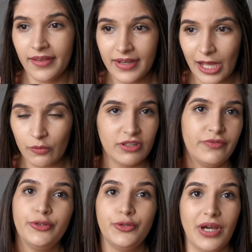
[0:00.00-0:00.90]
Now,
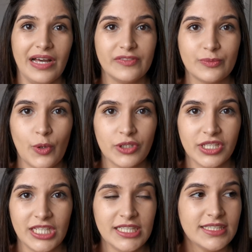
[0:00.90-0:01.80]
if you do have small
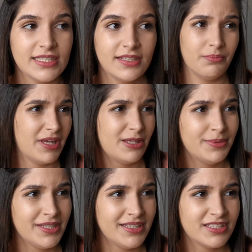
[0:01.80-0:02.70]
kids,
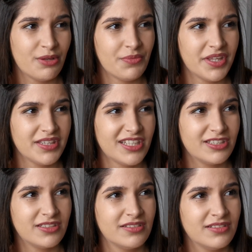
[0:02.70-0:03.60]
maybe it's something
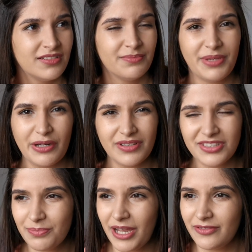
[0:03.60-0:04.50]
that
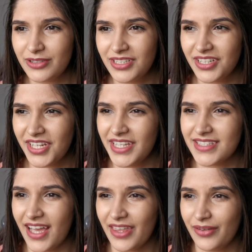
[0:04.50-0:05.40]
parents buy for their
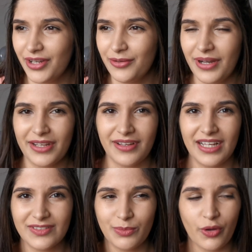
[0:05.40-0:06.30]
kids. I don't know. I don't
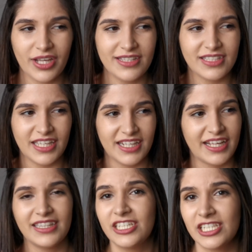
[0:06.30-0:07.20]
have small kids and I
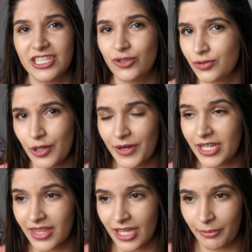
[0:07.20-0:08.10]
clearly don't know
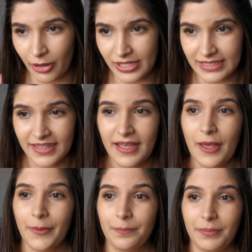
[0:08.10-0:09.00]
anything about it.
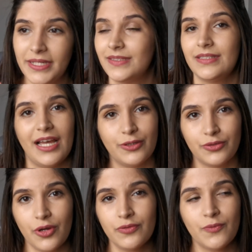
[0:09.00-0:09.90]
But I
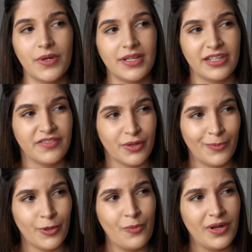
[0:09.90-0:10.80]
don't own one, I never
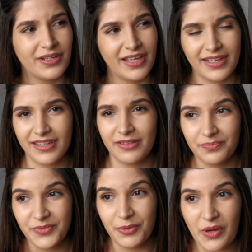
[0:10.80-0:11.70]
bought one, and
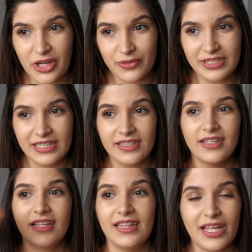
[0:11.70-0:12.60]
in my current
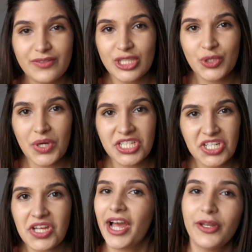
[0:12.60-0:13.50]
life
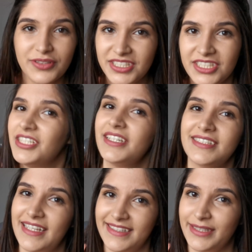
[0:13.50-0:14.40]
situation, I don't see a
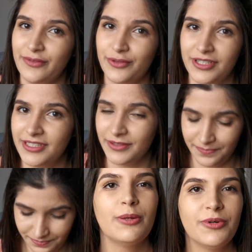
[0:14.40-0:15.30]
necessity for it.
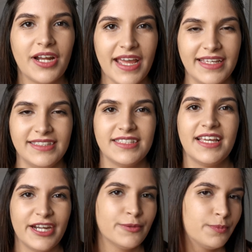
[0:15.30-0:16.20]
Number 8,
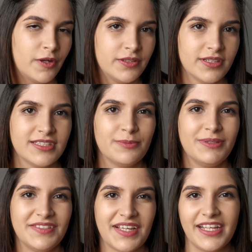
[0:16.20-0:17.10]
hair products
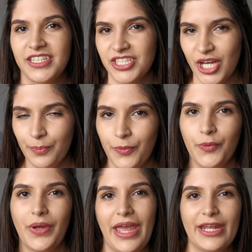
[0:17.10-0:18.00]
besides
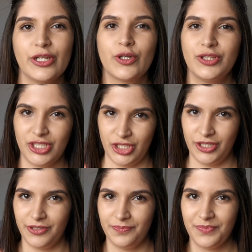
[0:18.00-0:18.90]
shampoo and
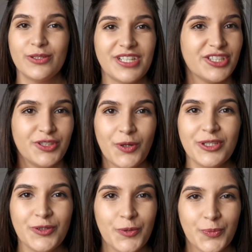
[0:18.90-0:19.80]
conditioner. Those are the
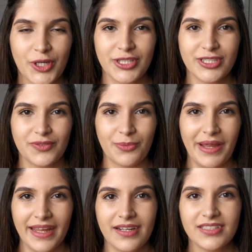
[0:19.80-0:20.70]
only 2 products for my
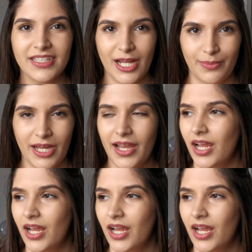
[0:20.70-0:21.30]
hair that I buy.